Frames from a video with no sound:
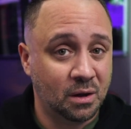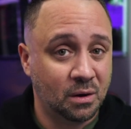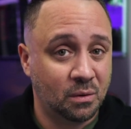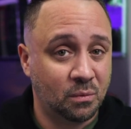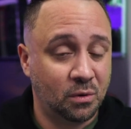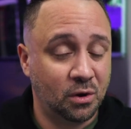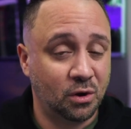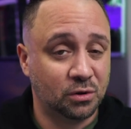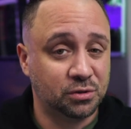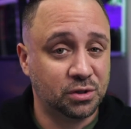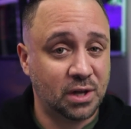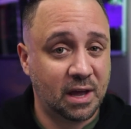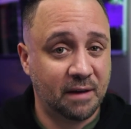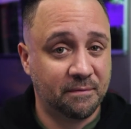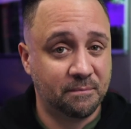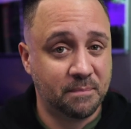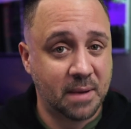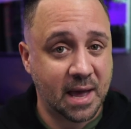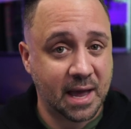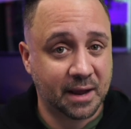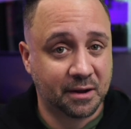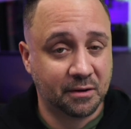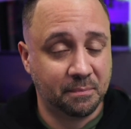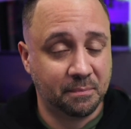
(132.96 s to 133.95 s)
we also
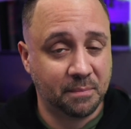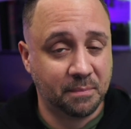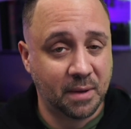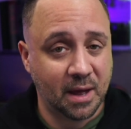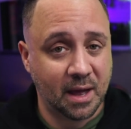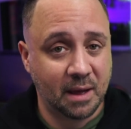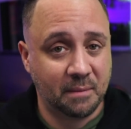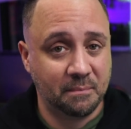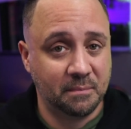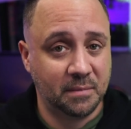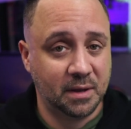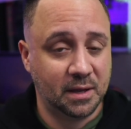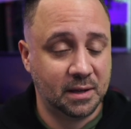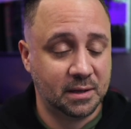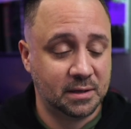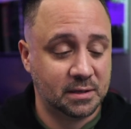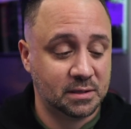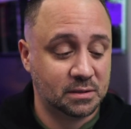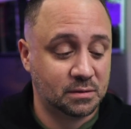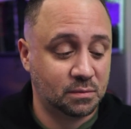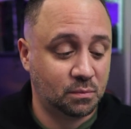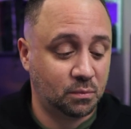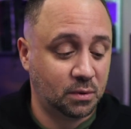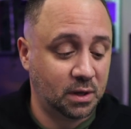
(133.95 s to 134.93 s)
have backup
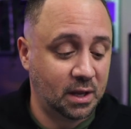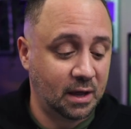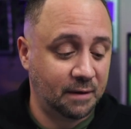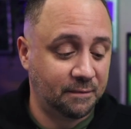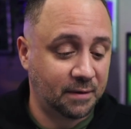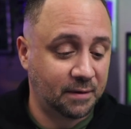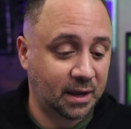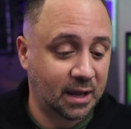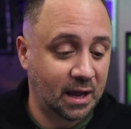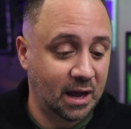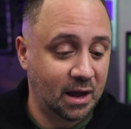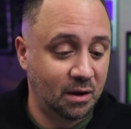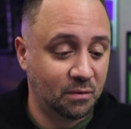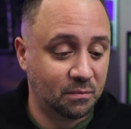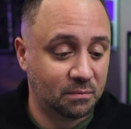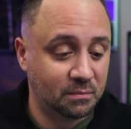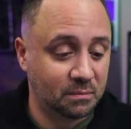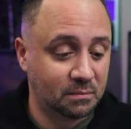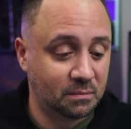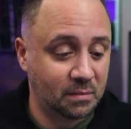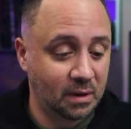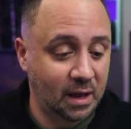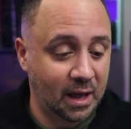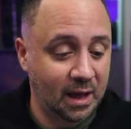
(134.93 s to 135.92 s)
admins, we have account
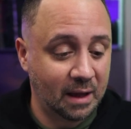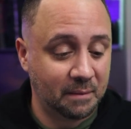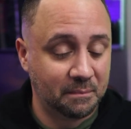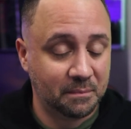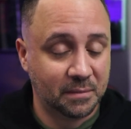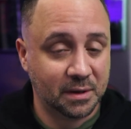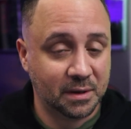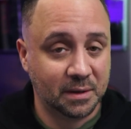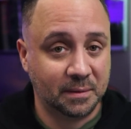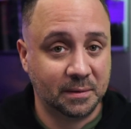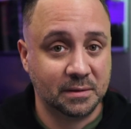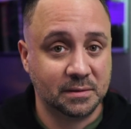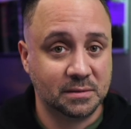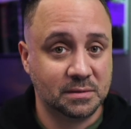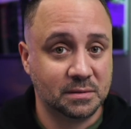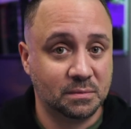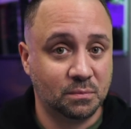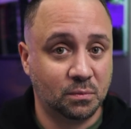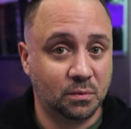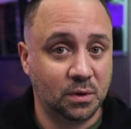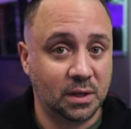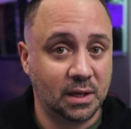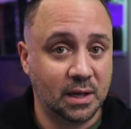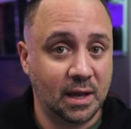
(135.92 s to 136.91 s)

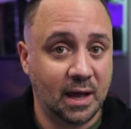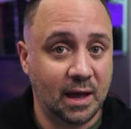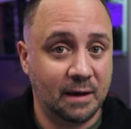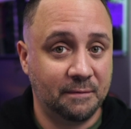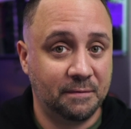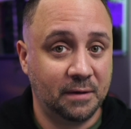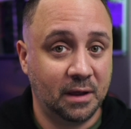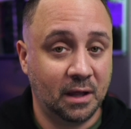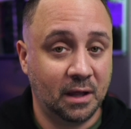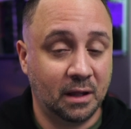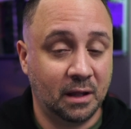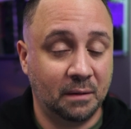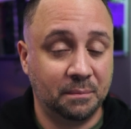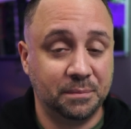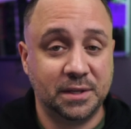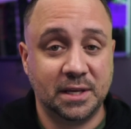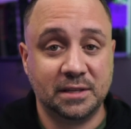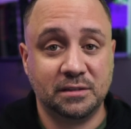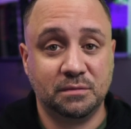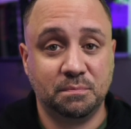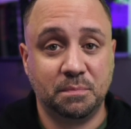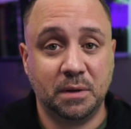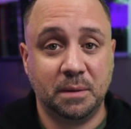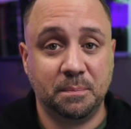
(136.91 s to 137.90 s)
admins, we have help
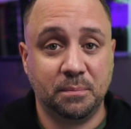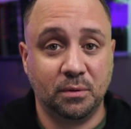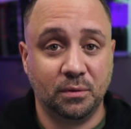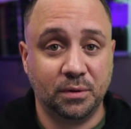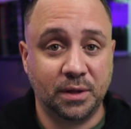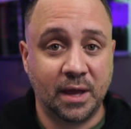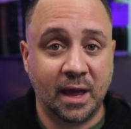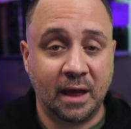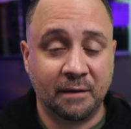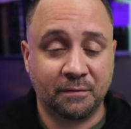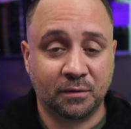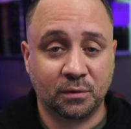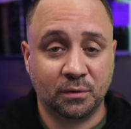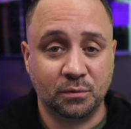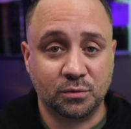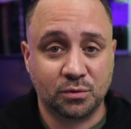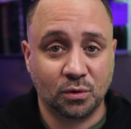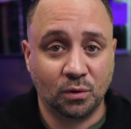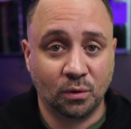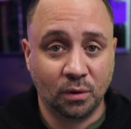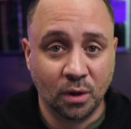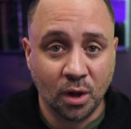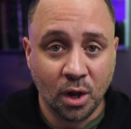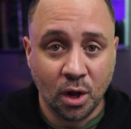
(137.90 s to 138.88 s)
desk people that have
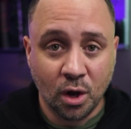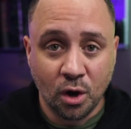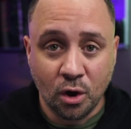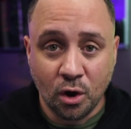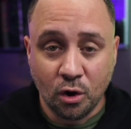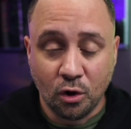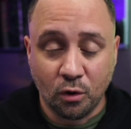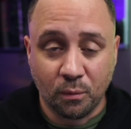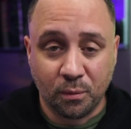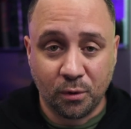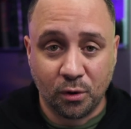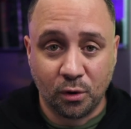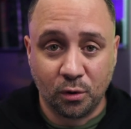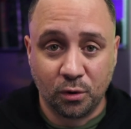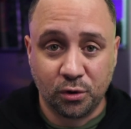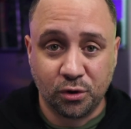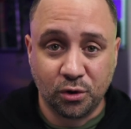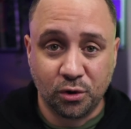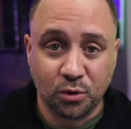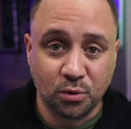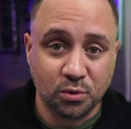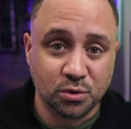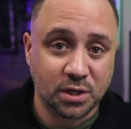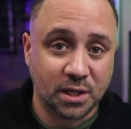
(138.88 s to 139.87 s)
control over our
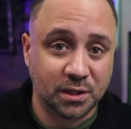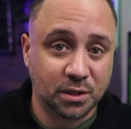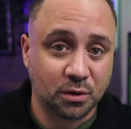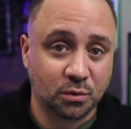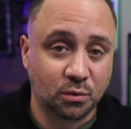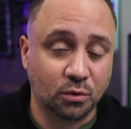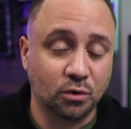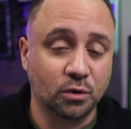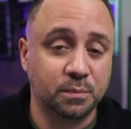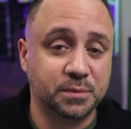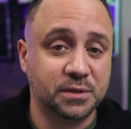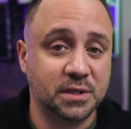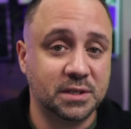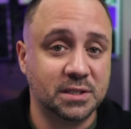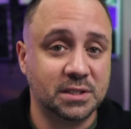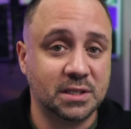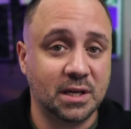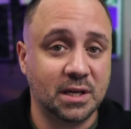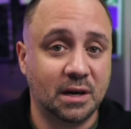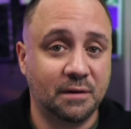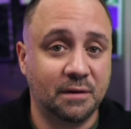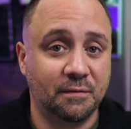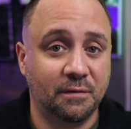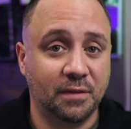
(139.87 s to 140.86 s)
use, and the groups
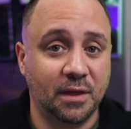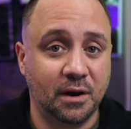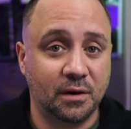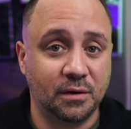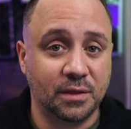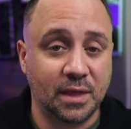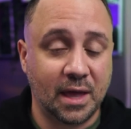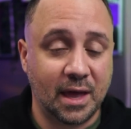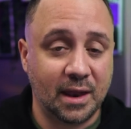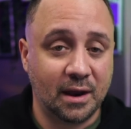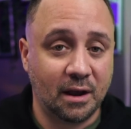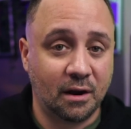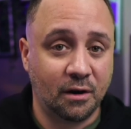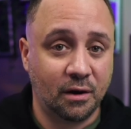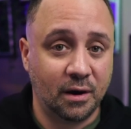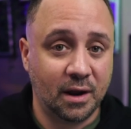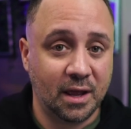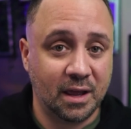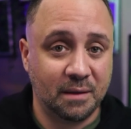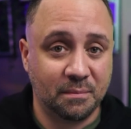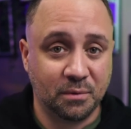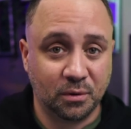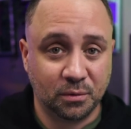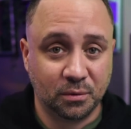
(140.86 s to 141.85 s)
inside of there that are
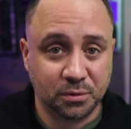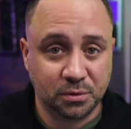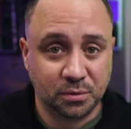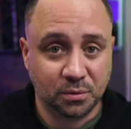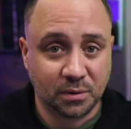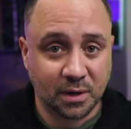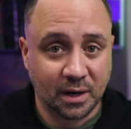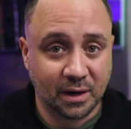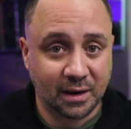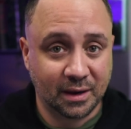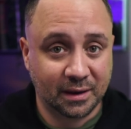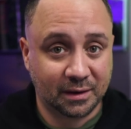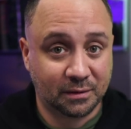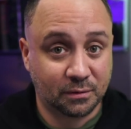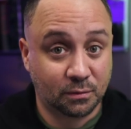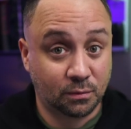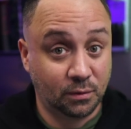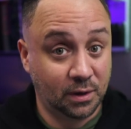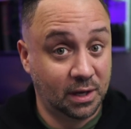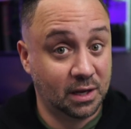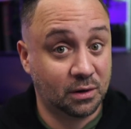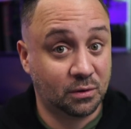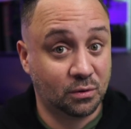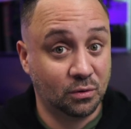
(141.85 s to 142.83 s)
able to kind of like
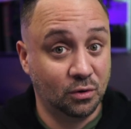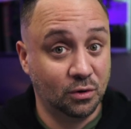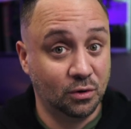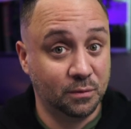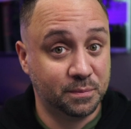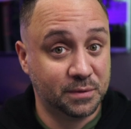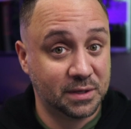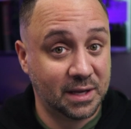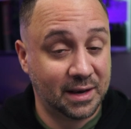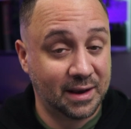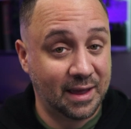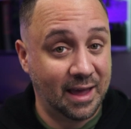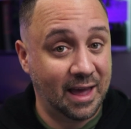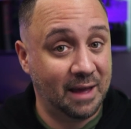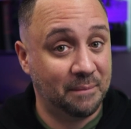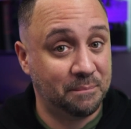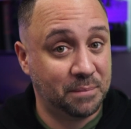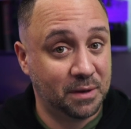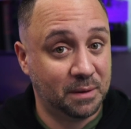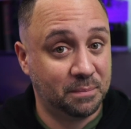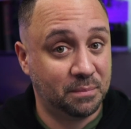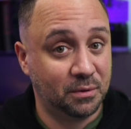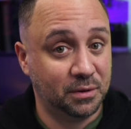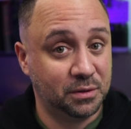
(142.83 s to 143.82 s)
create groups and
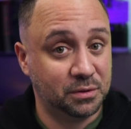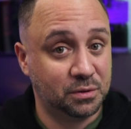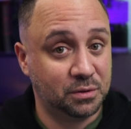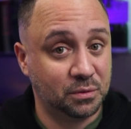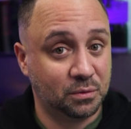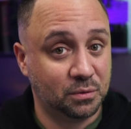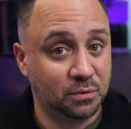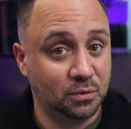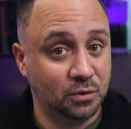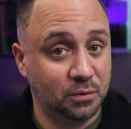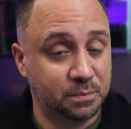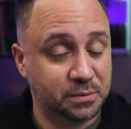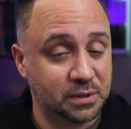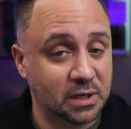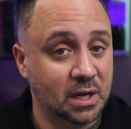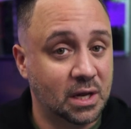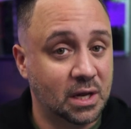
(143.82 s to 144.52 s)
add people into groups.